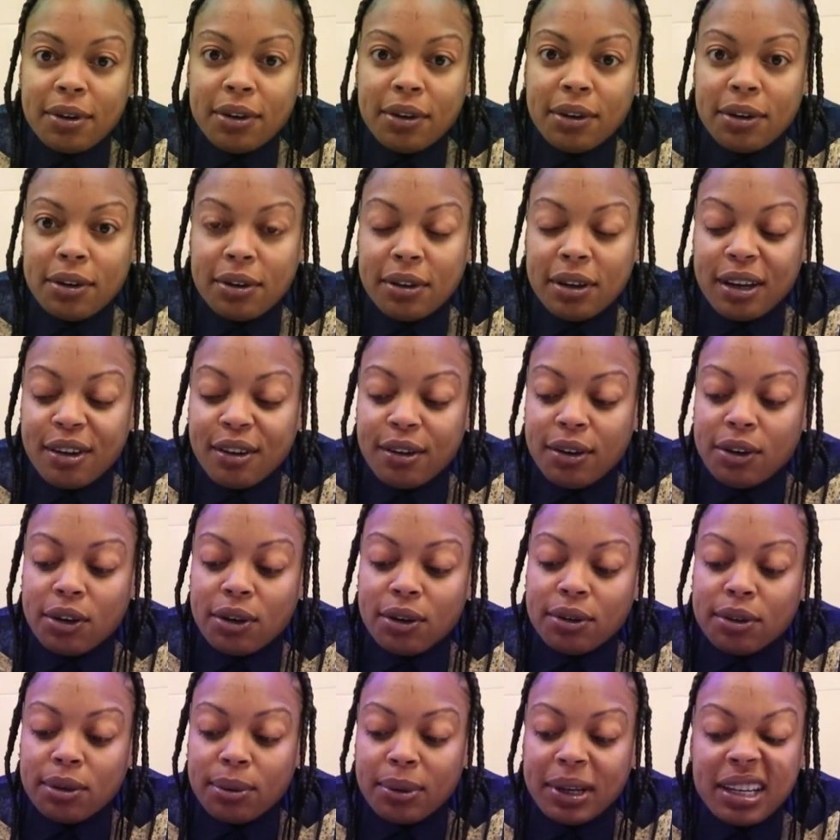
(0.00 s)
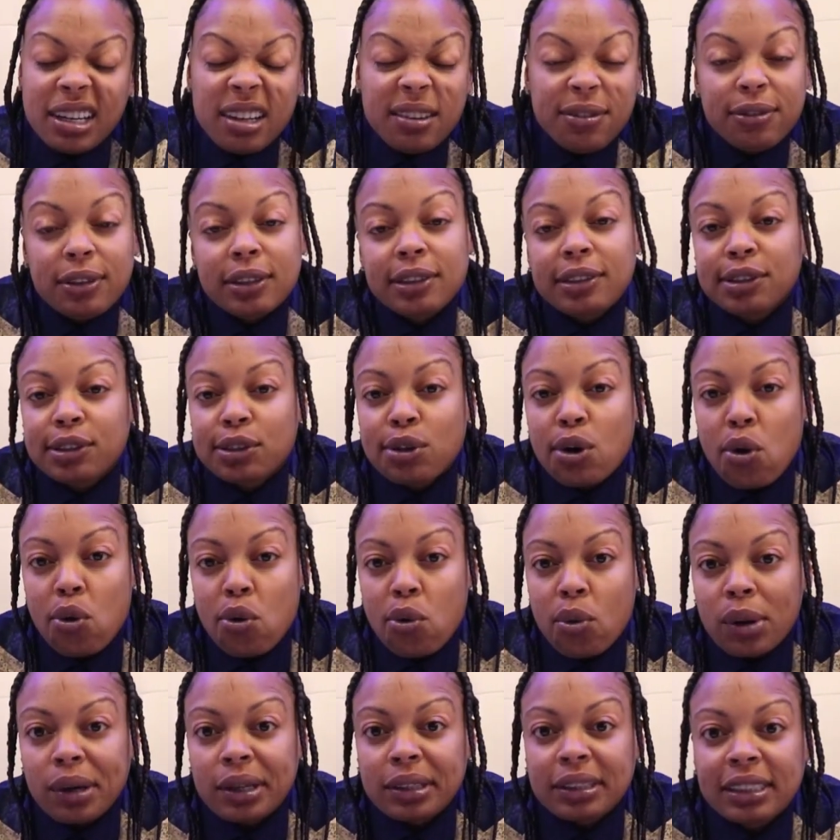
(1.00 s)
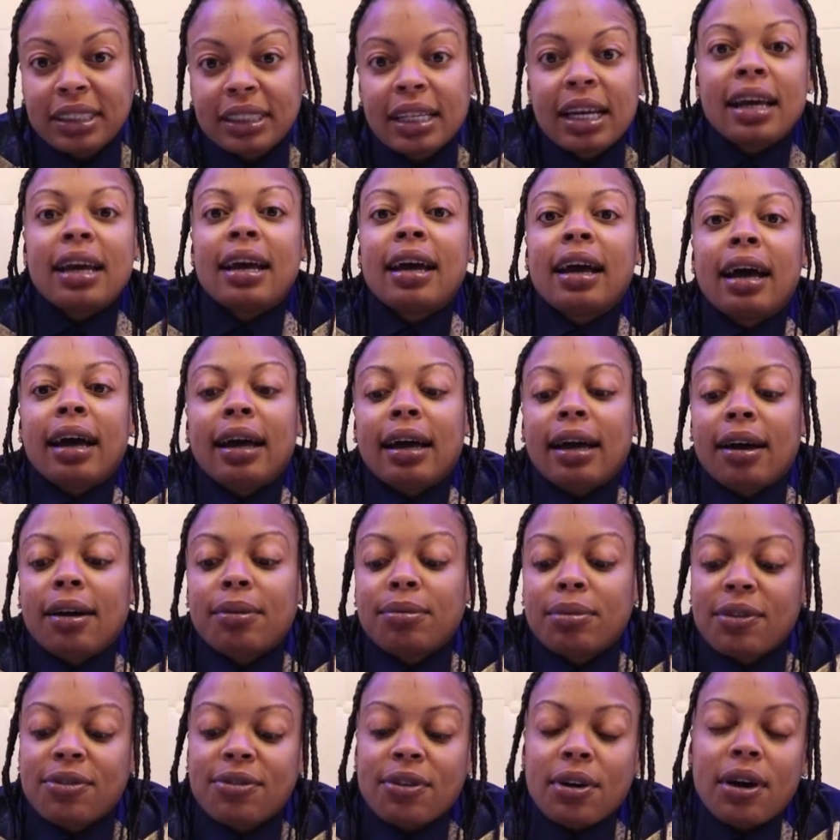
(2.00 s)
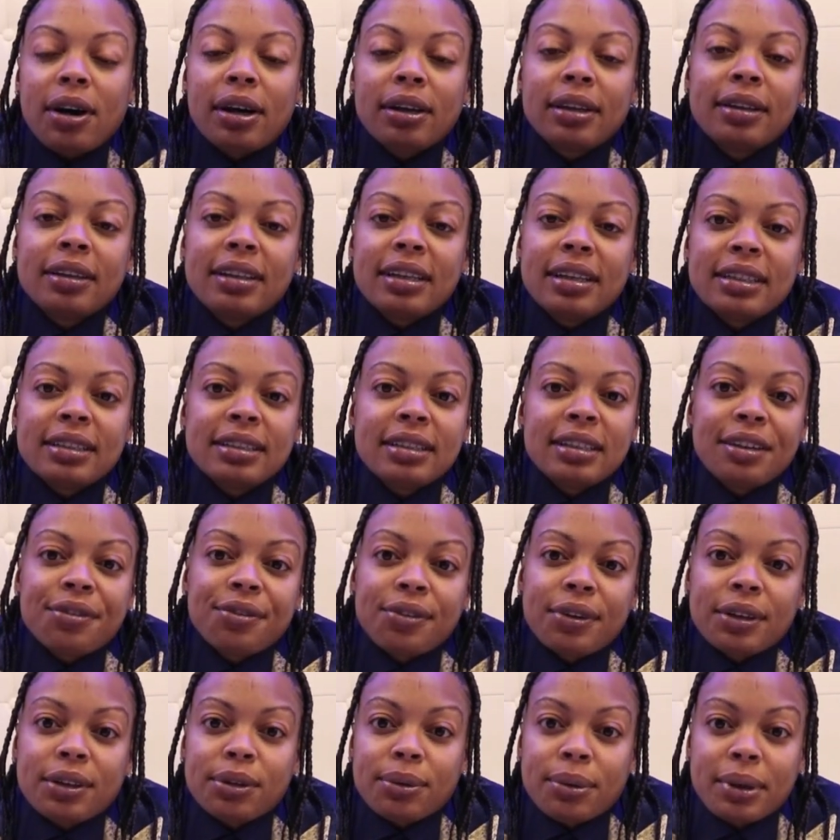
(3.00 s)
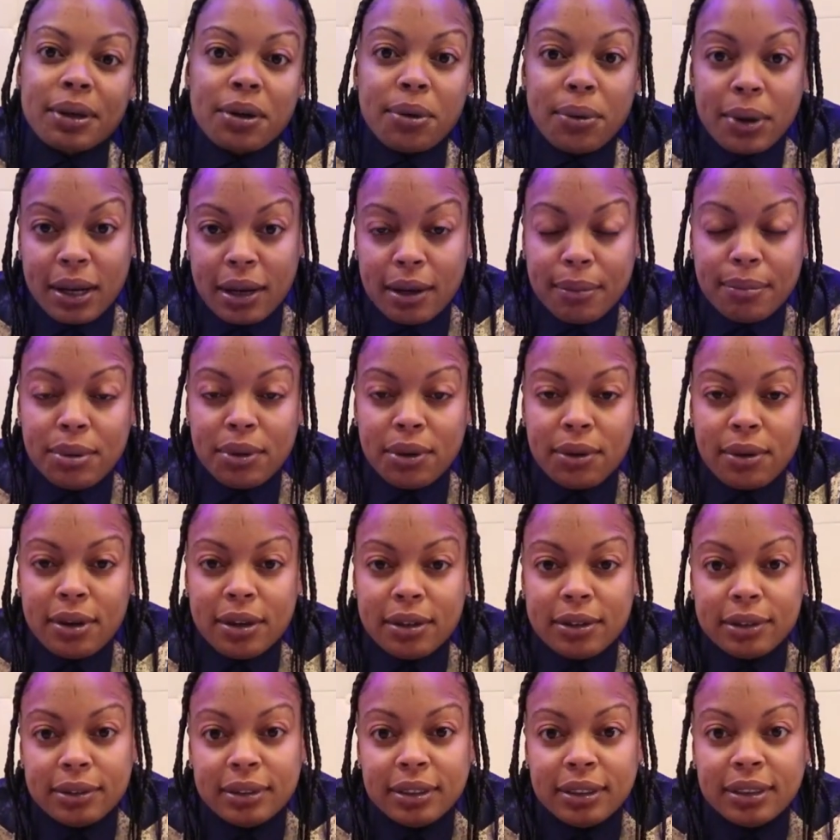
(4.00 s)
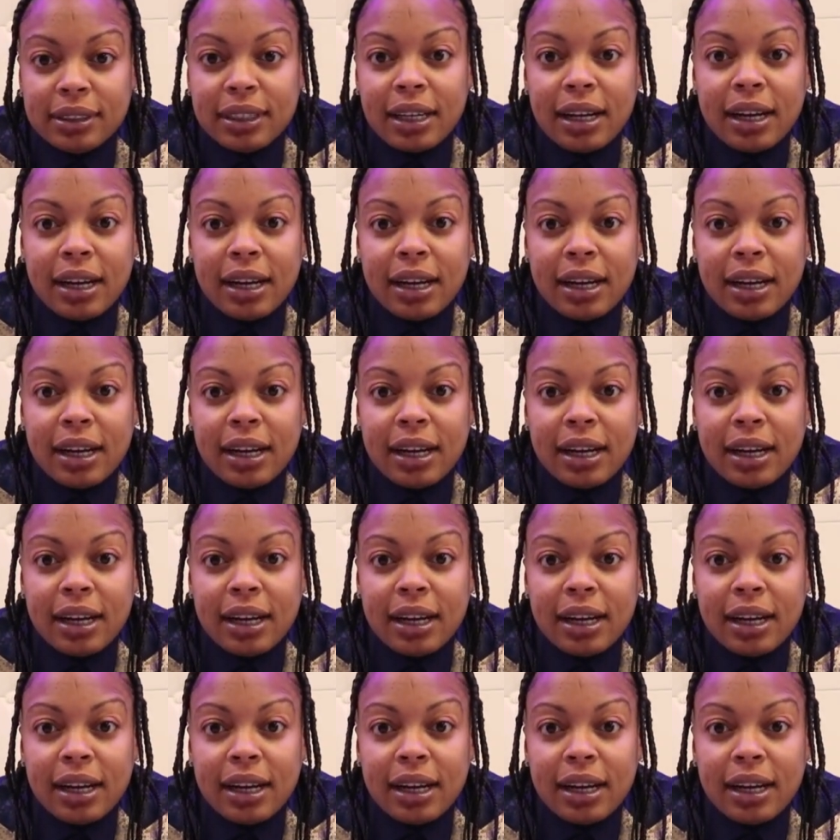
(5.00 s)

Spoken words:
your 3 different scores with all of these different 3 credit bureaus.